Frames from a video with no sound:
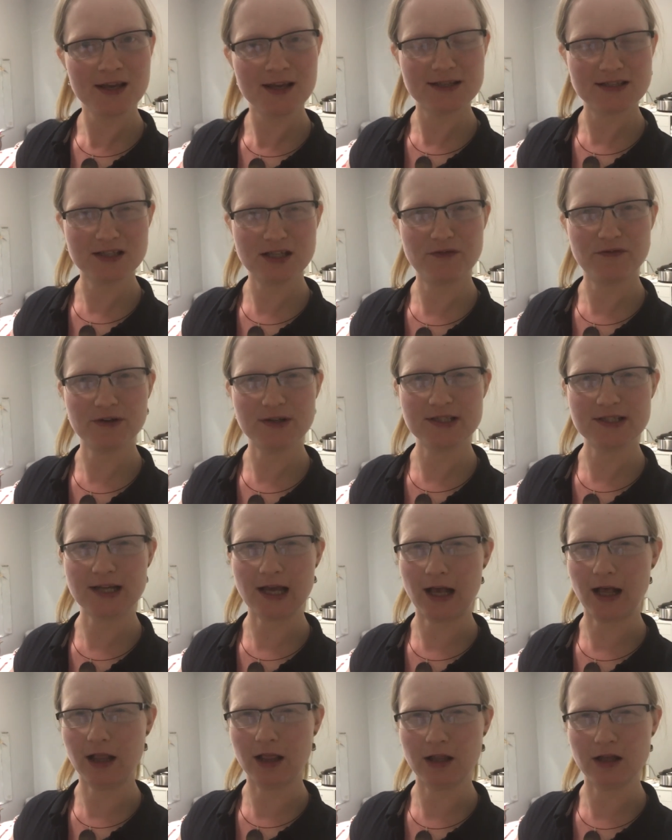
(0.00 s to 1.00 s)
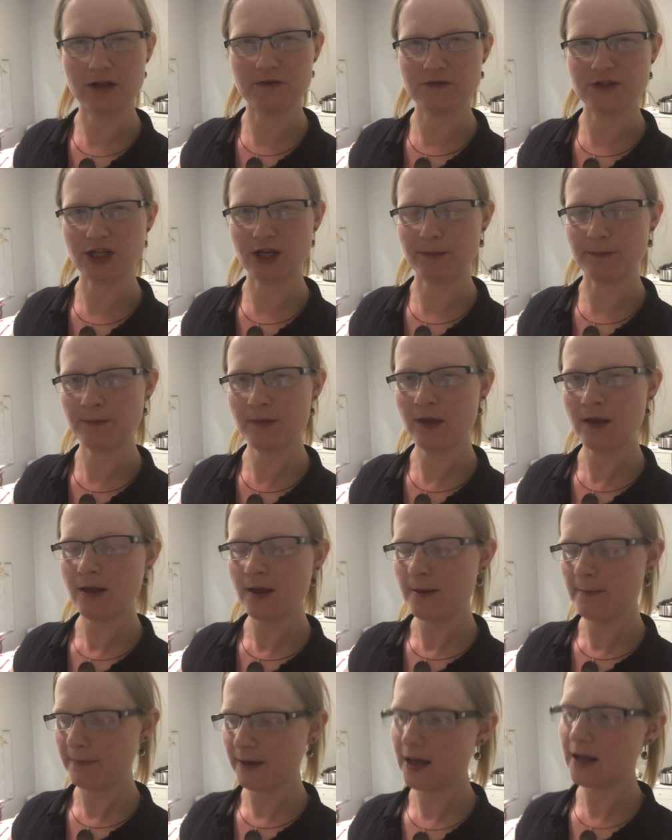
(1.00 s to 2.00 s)
it's a different style of gym,
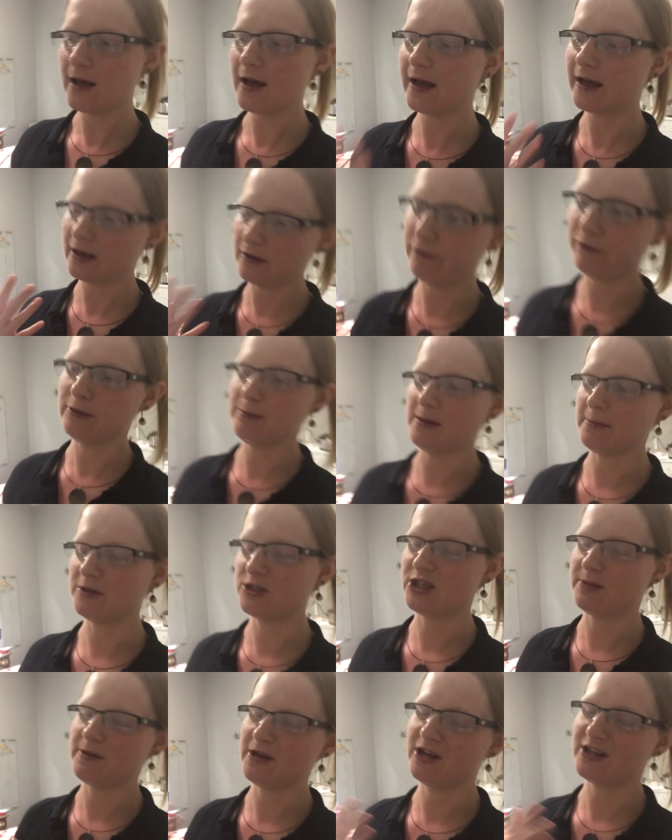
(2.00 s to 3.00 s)
but I get a free membership